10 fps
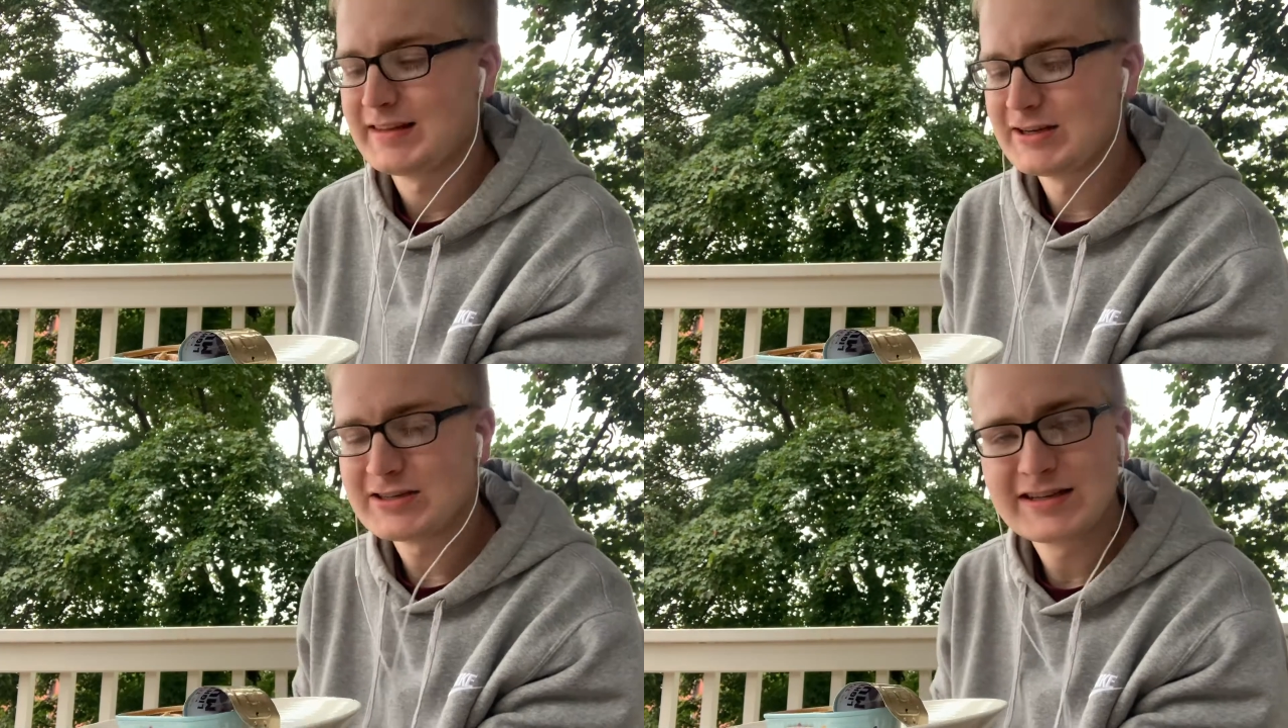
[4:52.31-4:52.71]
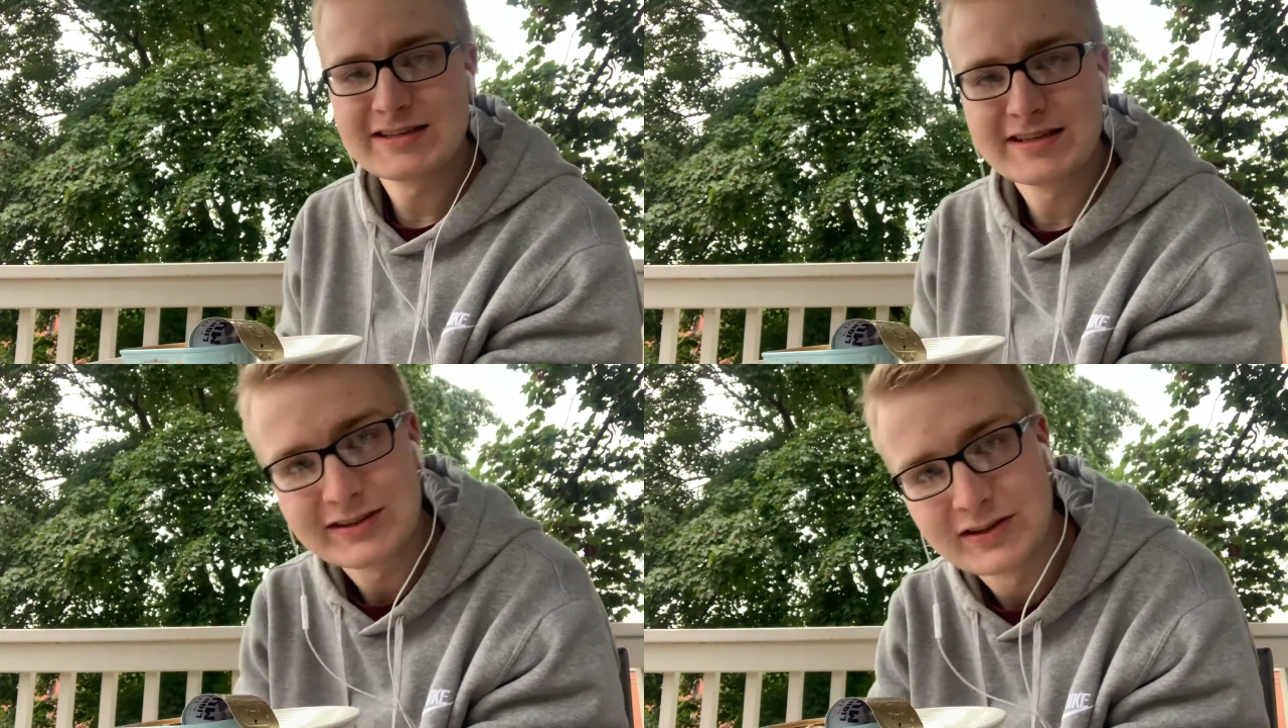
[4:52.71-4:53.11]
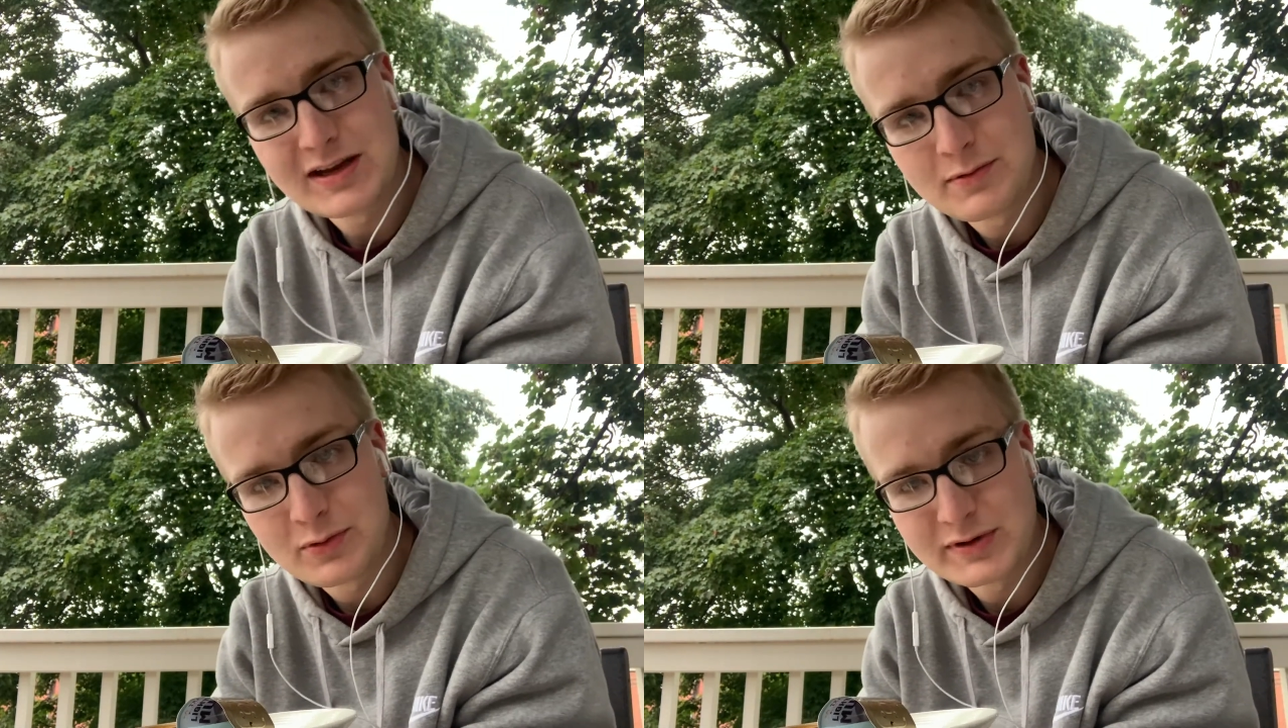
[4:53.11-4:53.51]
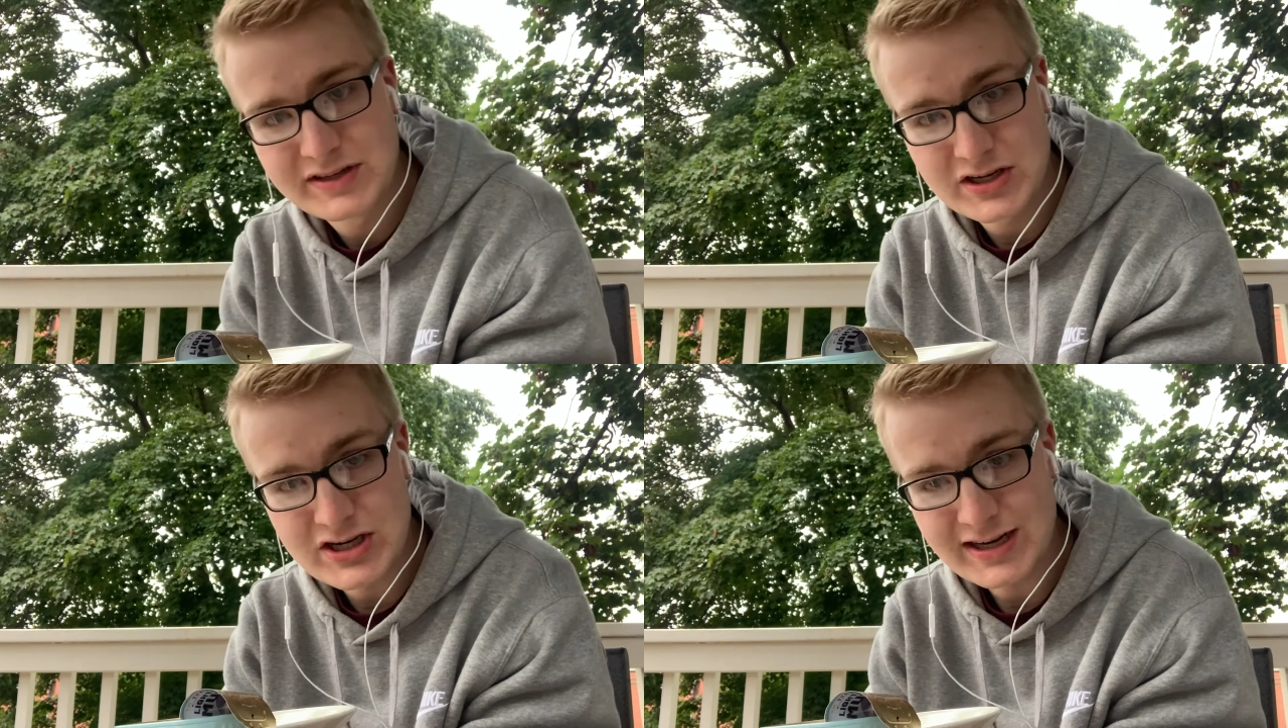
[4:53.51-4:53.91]
just as the label would
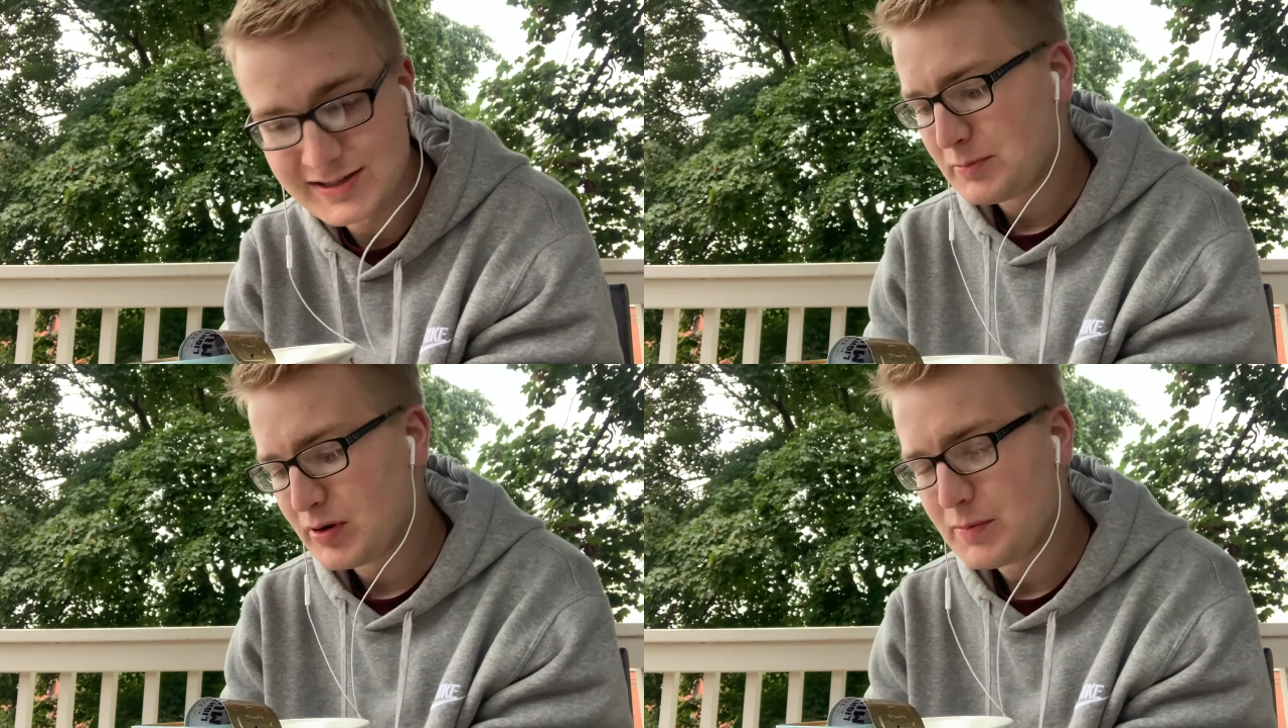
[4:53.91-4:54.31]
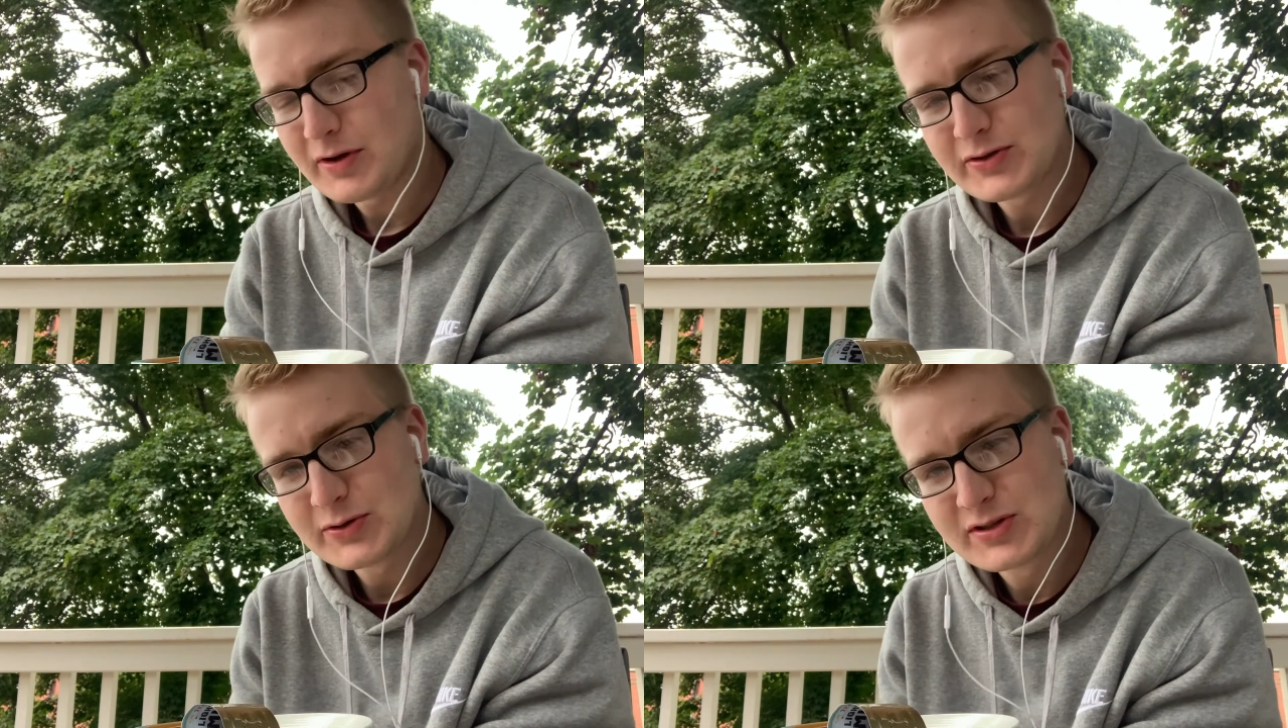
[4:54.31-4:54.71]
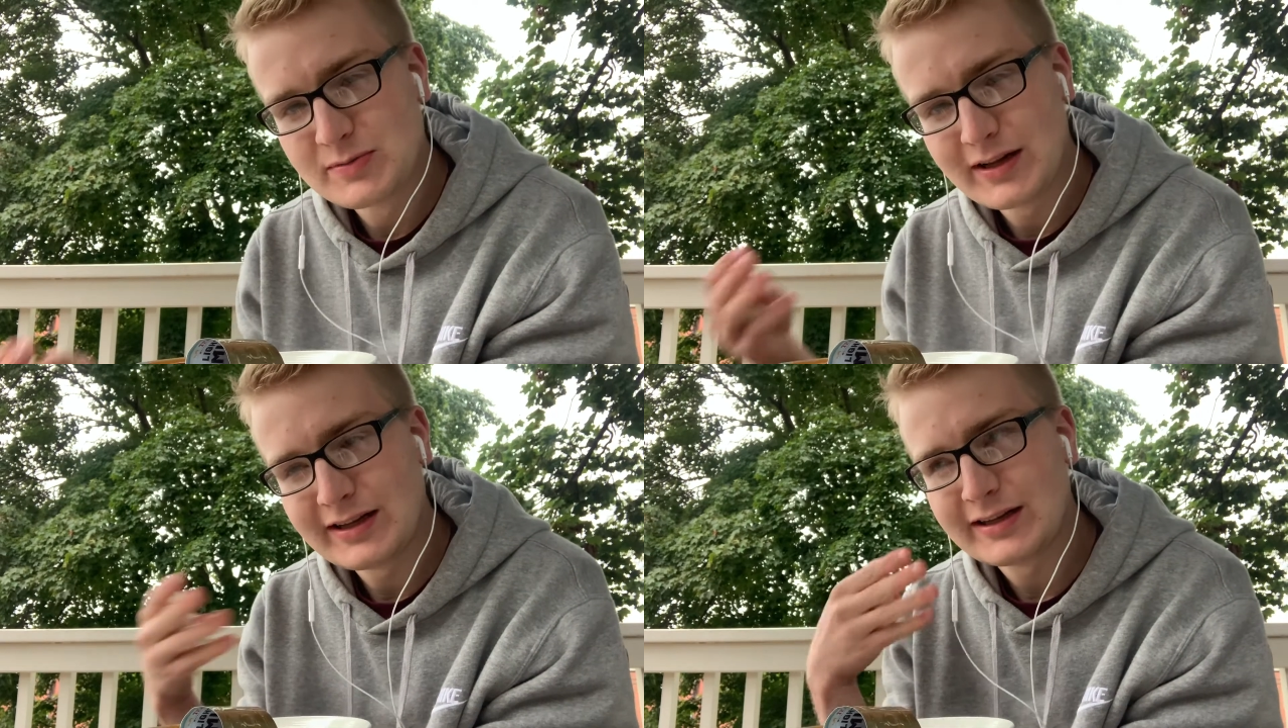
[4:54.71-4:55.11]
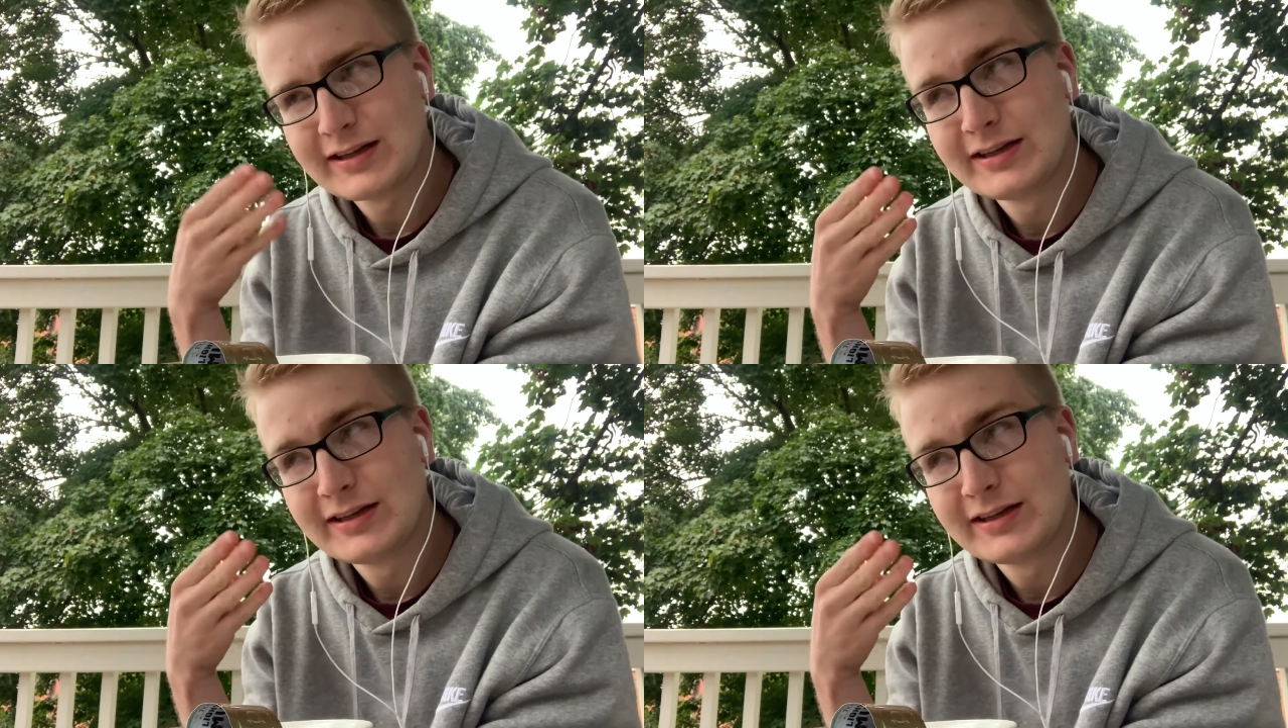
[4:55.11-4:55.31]
suggest, but I'm also smelling